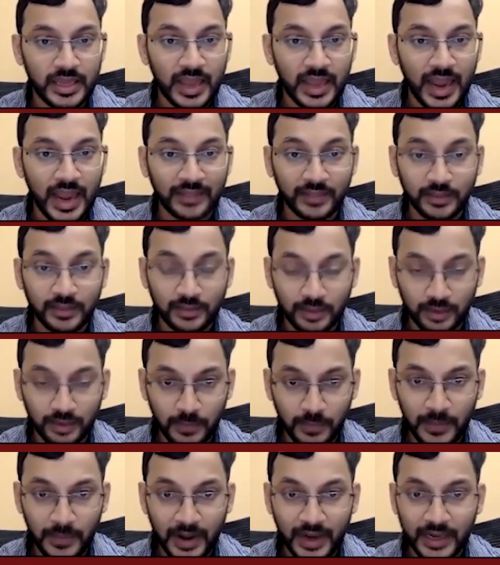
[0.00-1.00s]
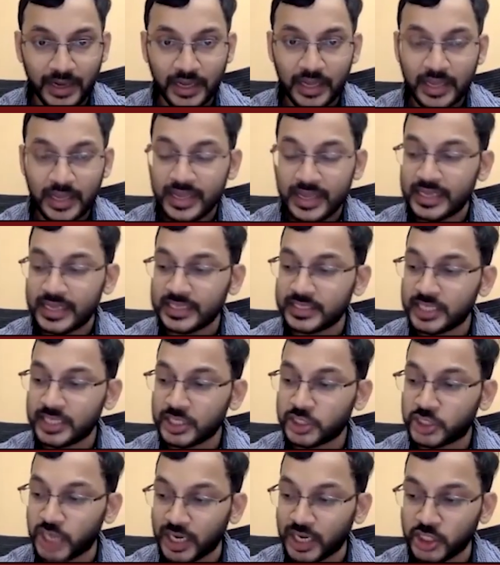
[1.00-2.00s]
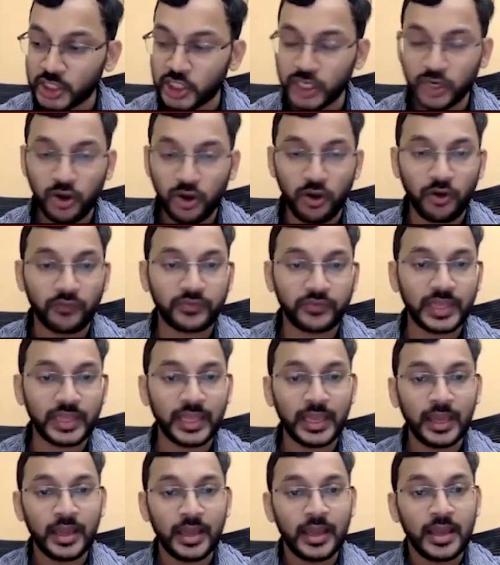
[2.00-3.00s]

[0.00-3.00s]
And the third part is the junction of the